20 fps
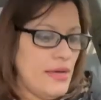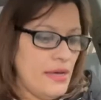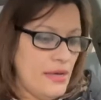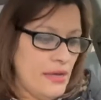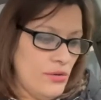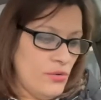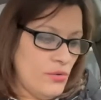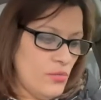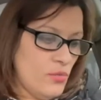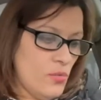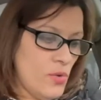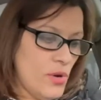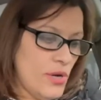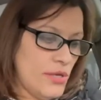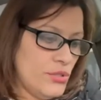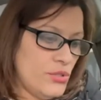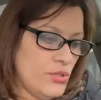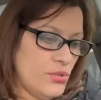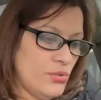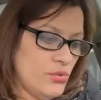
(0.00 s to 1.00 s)
i don't
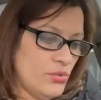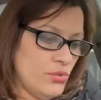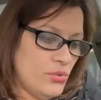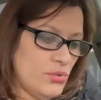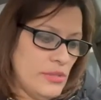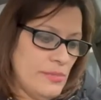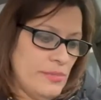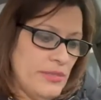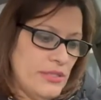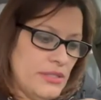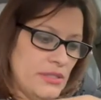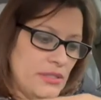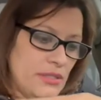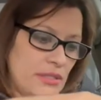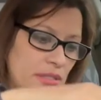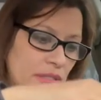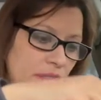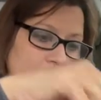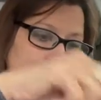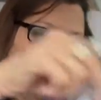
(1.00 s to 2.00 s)
want to let me
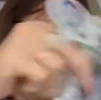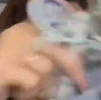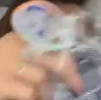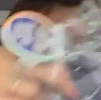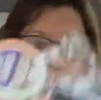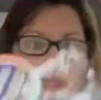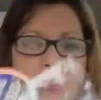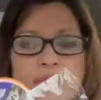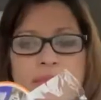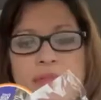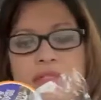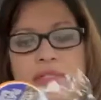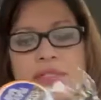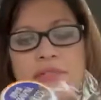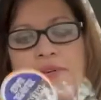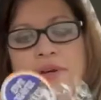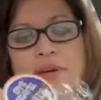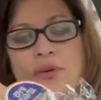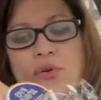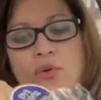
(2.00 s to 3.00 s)
see let me see
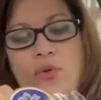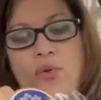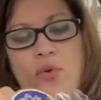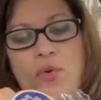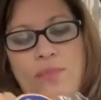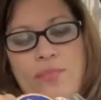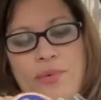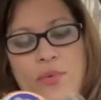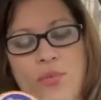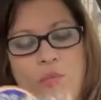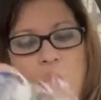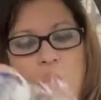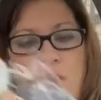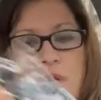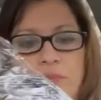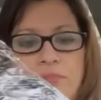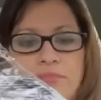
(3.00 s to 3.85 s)
if i can open one